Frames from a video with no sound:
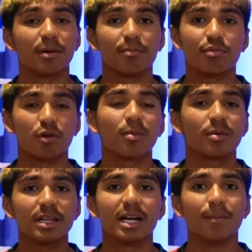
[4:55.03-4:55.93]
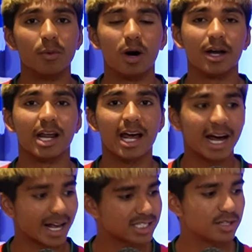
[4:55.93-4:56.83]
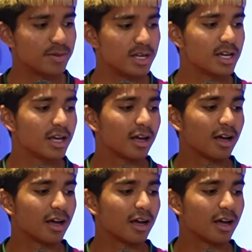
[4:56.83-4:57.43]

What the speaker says: but probably the number one has to be